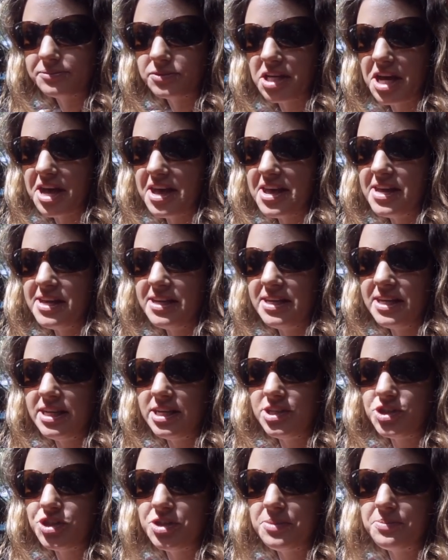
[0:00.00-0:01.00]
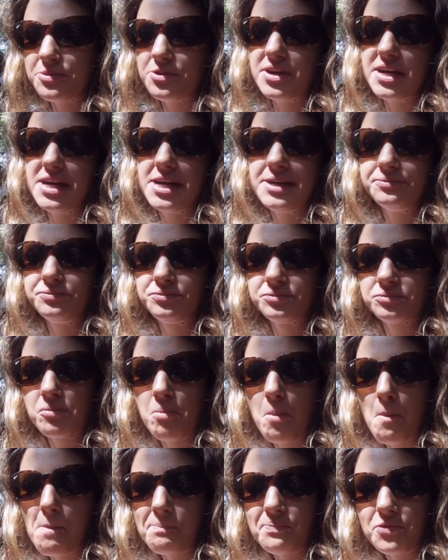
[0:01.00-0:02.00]
Tahini, turmeric,
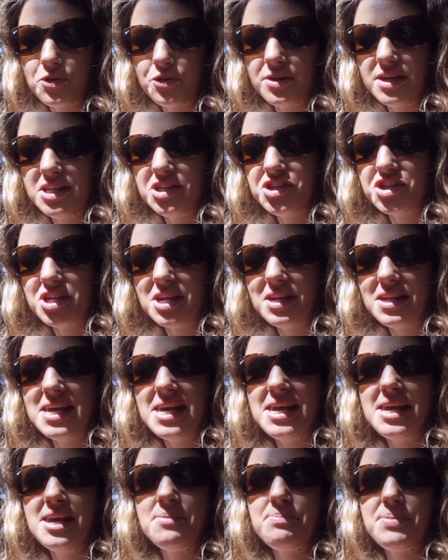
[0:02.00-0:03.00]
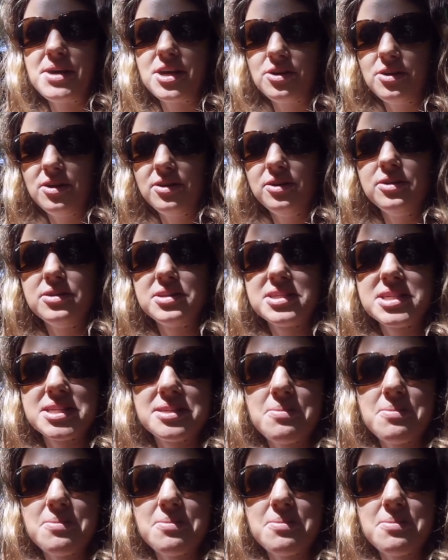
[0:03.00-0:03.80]
green chili, pickles,